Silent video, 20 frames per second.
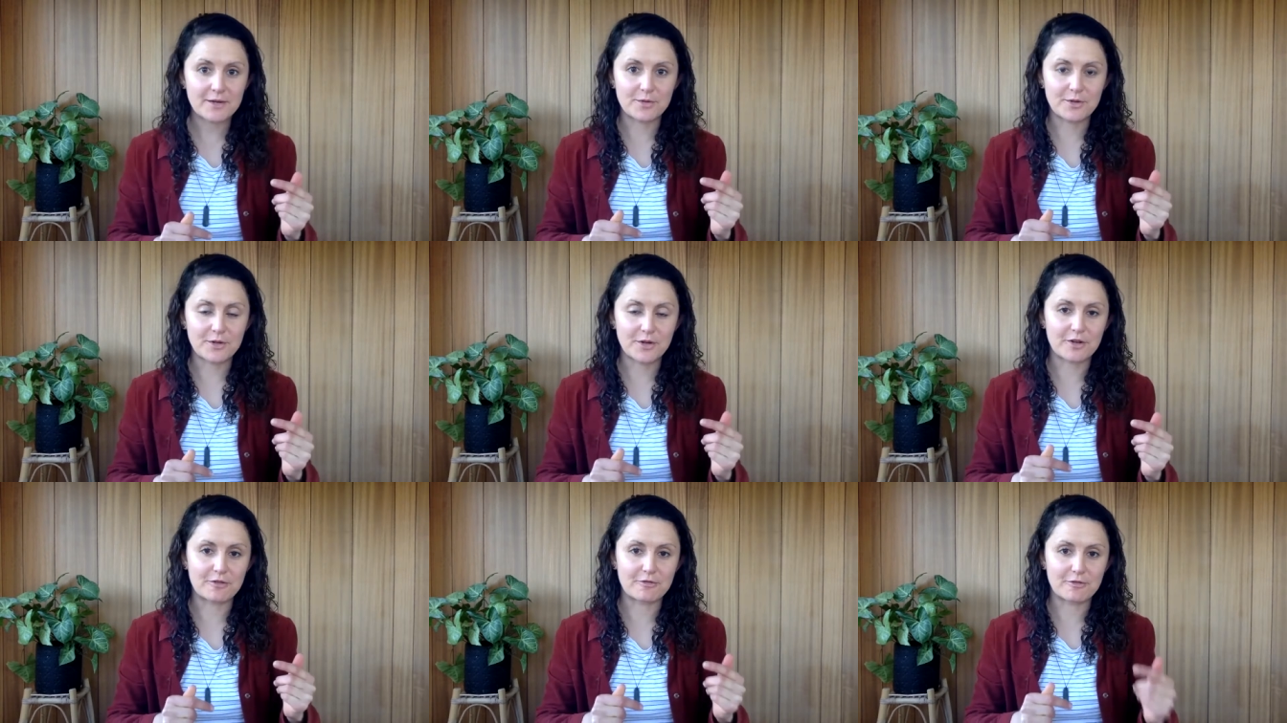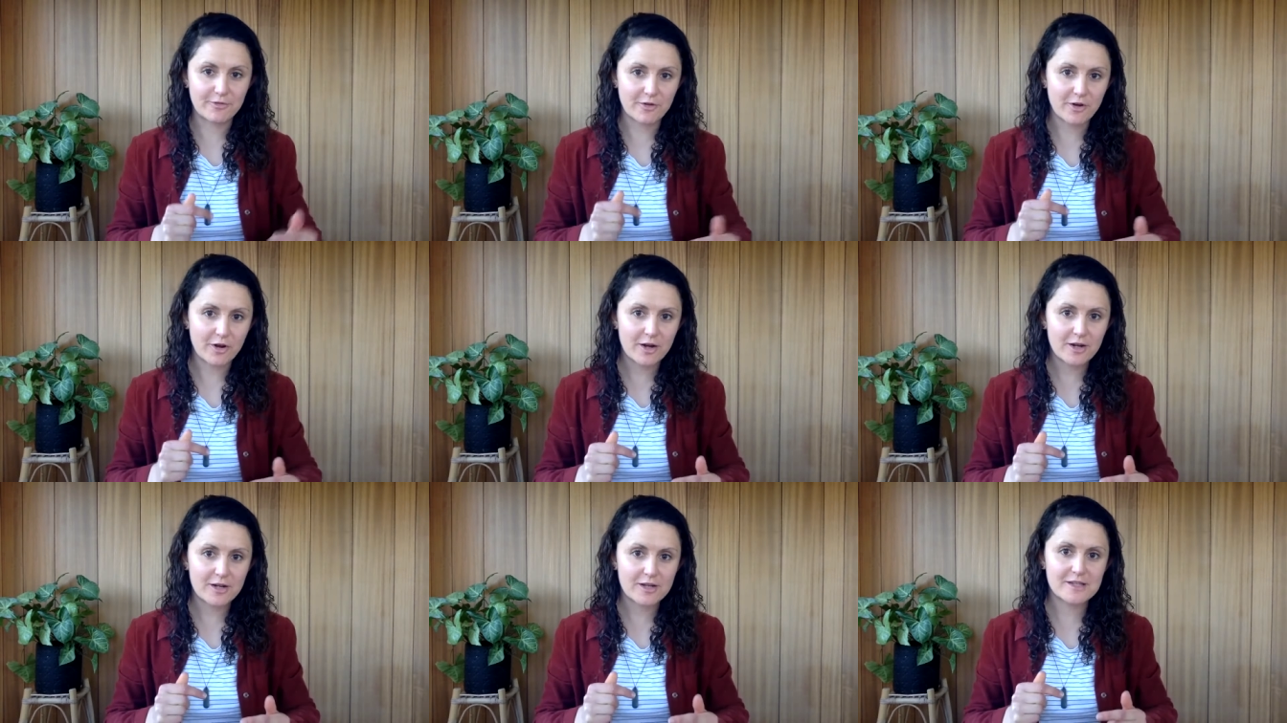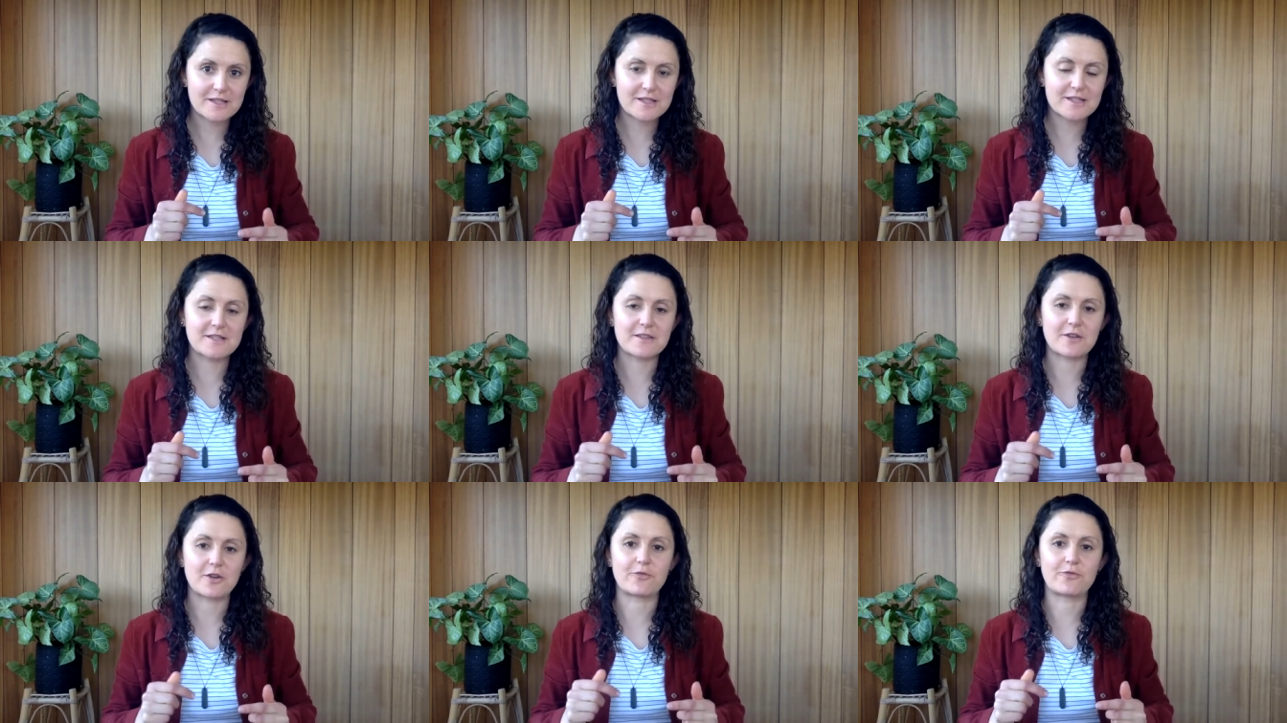we're going to
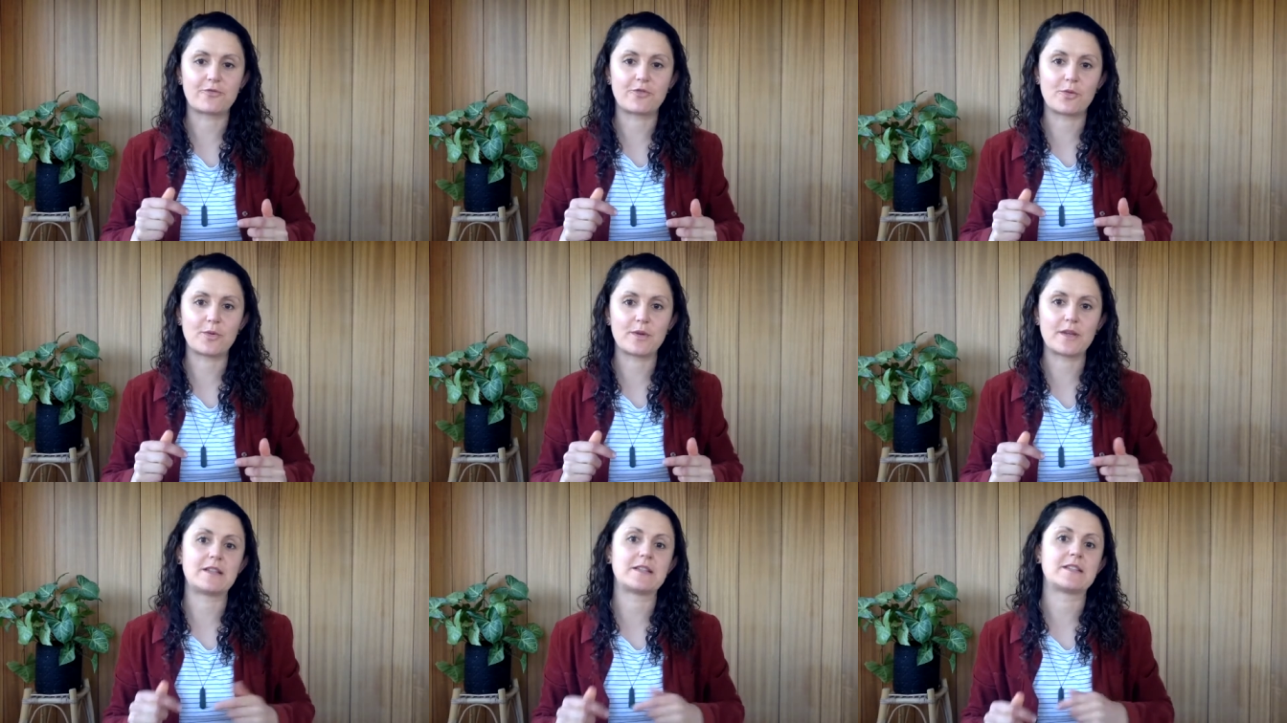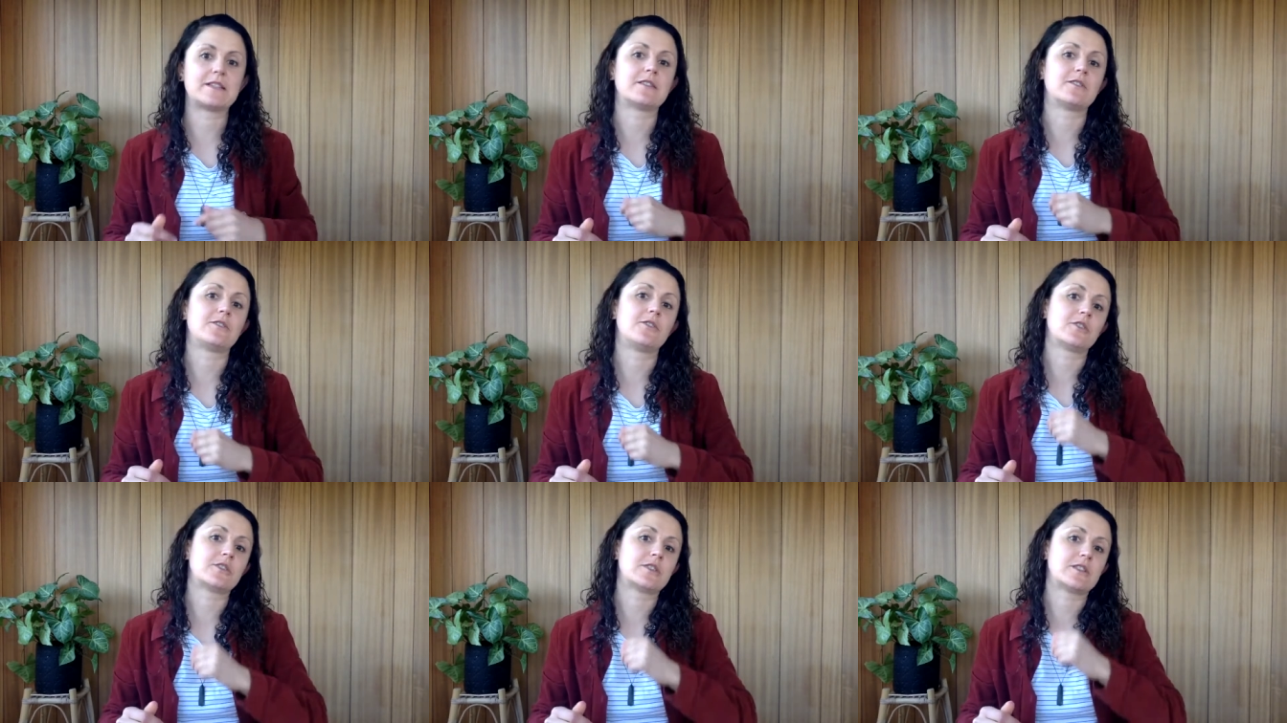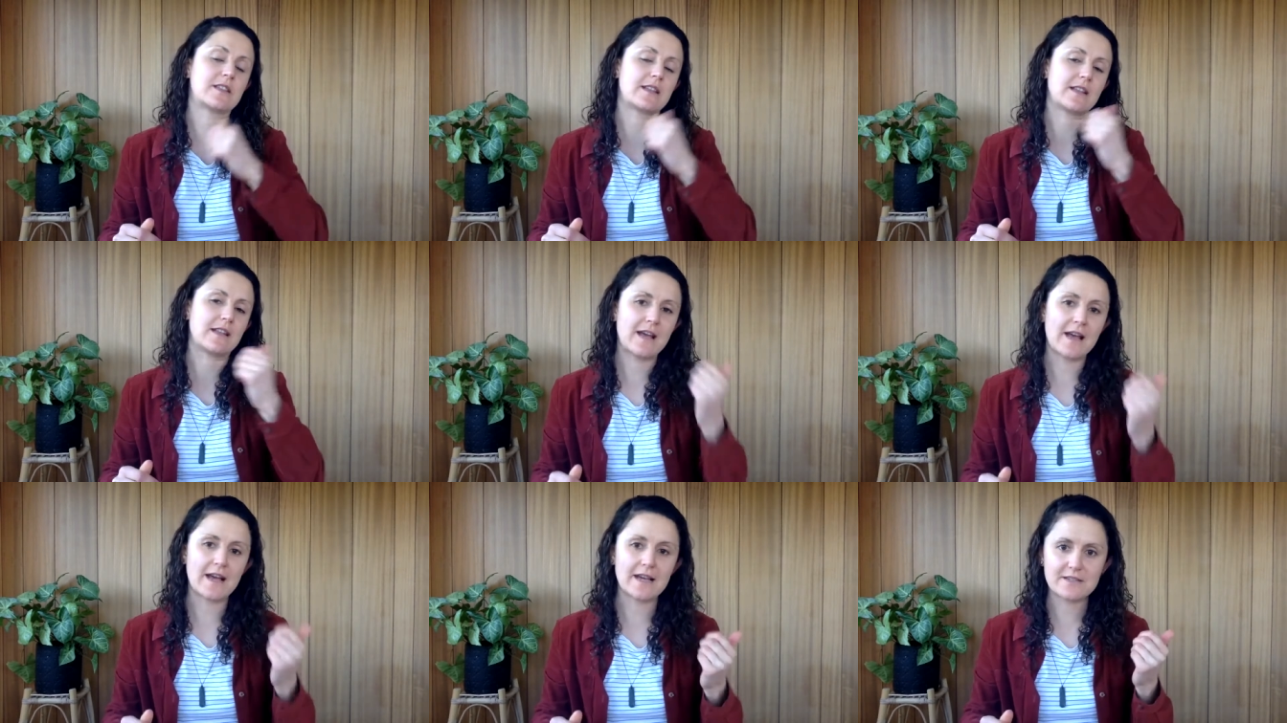revise of what we looked in the
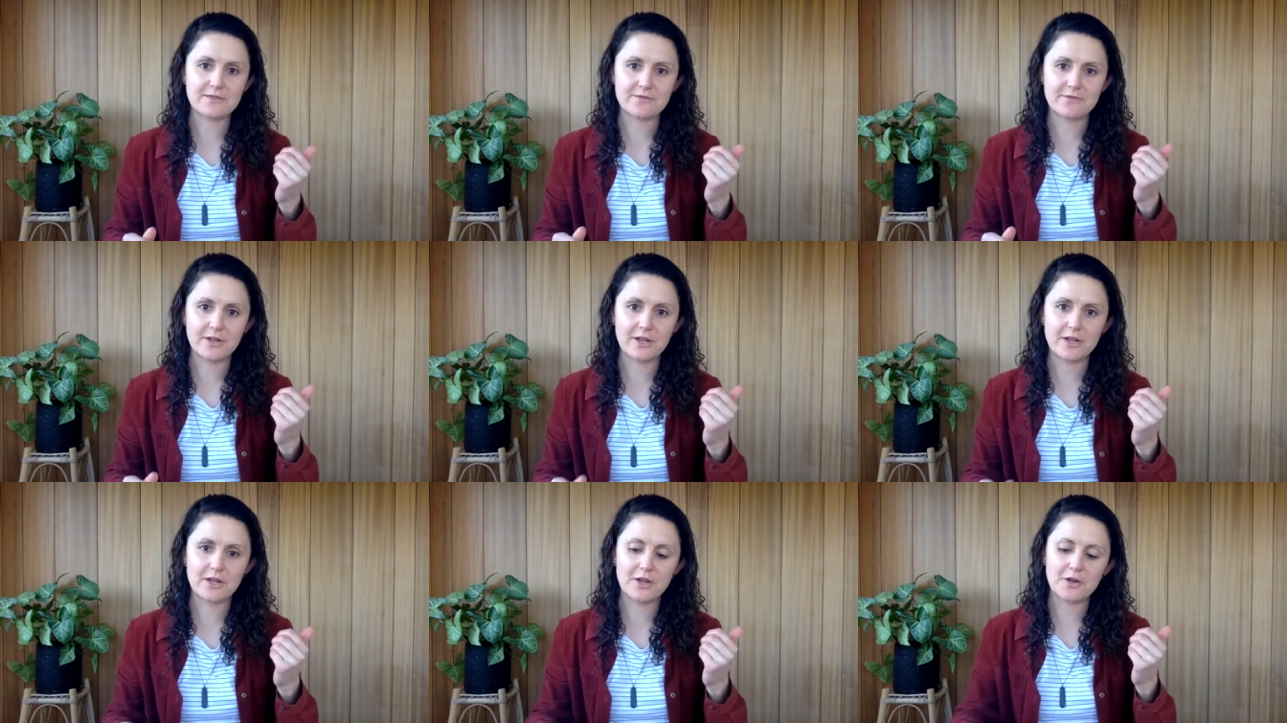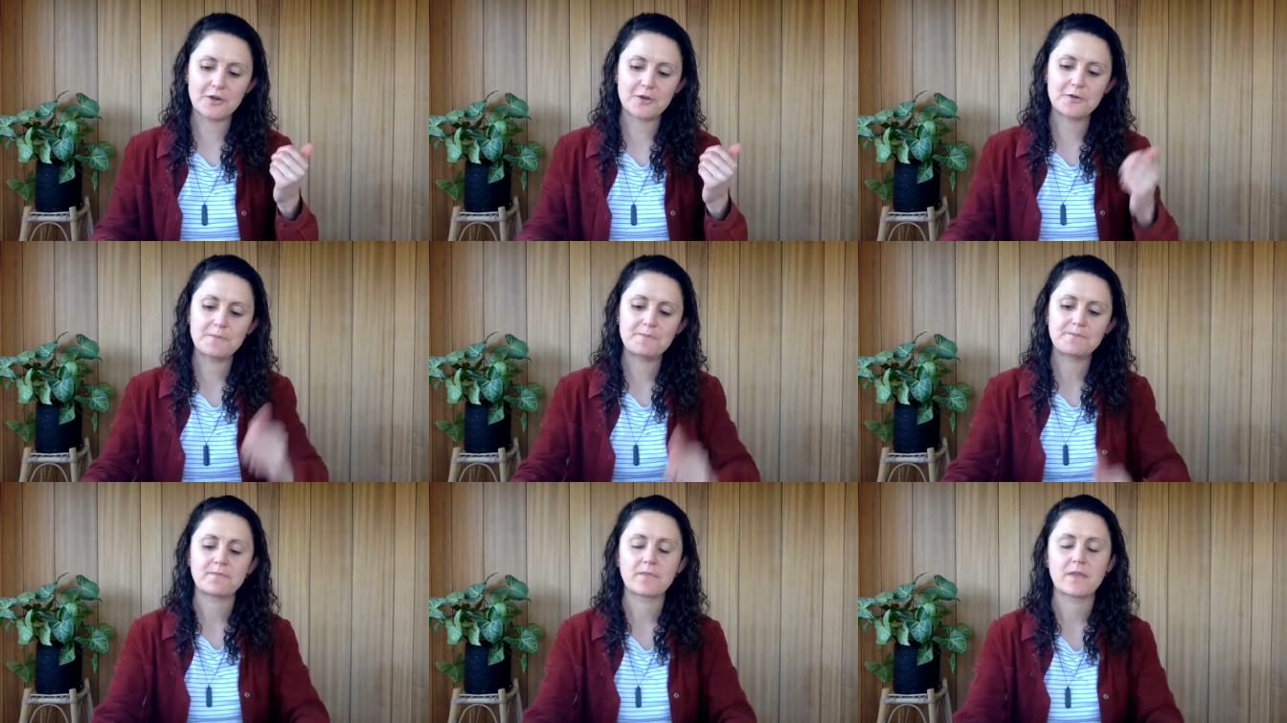last video.